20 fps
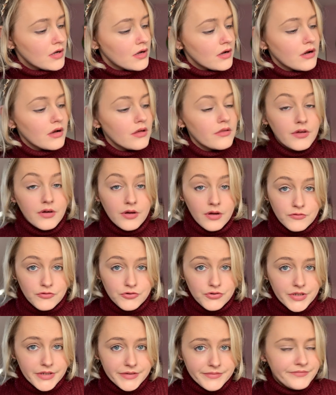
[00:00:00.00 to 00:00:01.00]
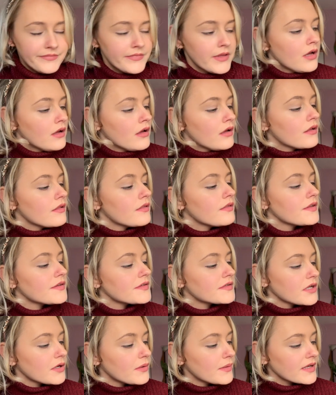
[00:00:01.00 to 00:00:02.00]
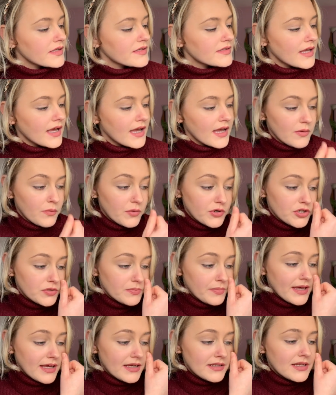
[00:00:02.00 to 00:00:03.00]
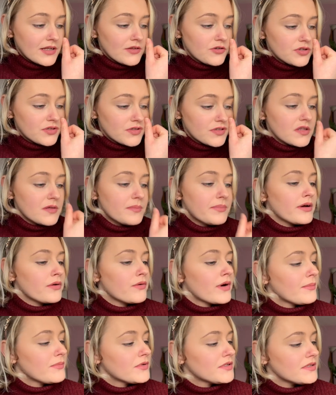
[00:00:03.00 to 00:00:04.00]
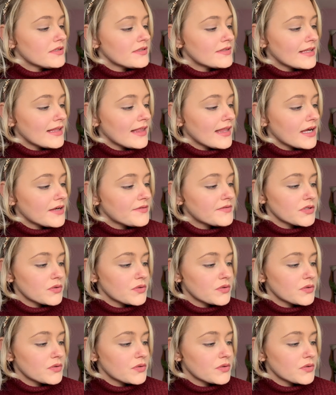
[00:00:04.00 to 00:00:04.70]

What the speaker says: On the contrary, the Stoics say we should pay attention to the parameters in life's